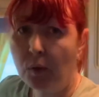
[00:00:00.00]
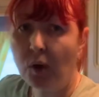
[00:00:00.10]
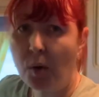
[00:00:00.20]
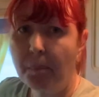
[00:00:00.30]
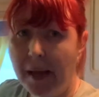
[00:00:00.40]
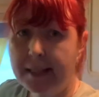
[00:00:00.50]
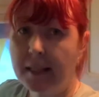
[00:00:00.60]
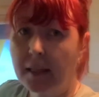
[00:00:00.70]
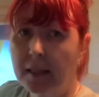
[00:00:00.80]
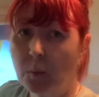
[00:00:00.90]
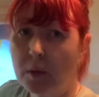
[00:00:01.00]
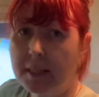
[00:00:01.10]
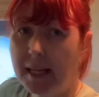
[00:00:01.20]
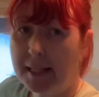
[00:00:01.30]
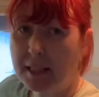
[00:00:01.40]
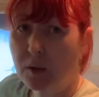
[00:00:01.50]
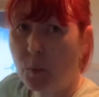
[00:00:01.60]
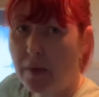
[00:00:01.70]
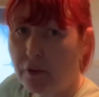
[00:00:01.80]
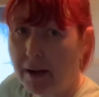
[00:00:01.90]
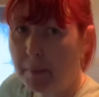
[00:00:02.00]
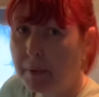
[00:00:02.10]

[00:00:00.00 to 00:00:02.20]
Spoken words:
lot better than was stated in the weather app.